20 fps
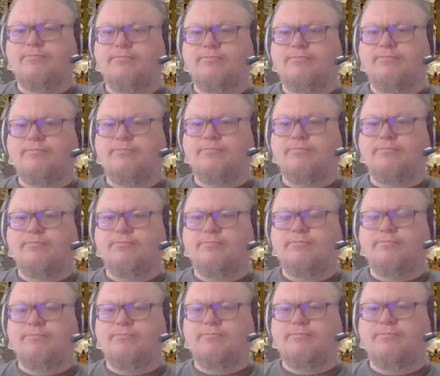
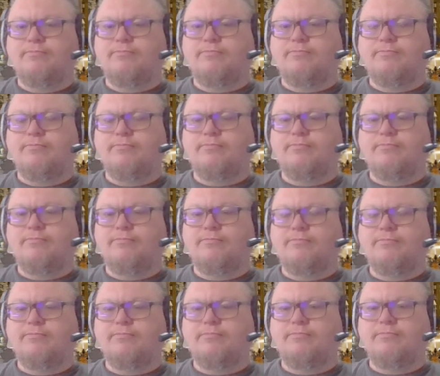
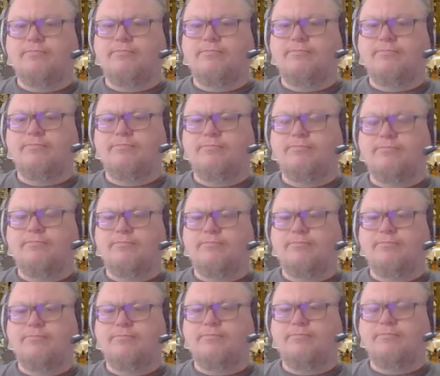
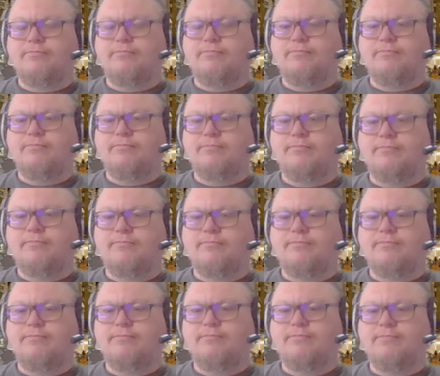
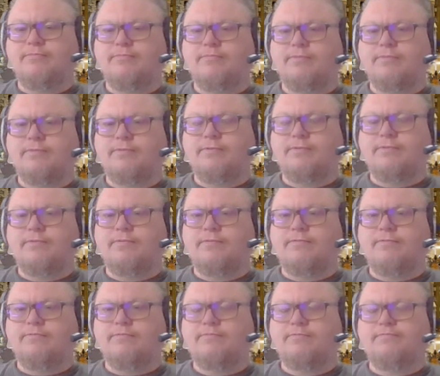
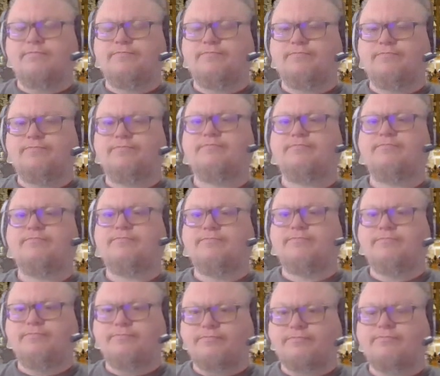
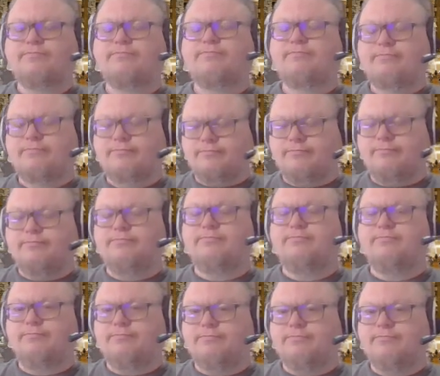
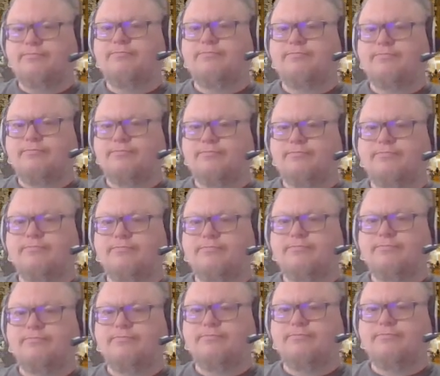[no speech]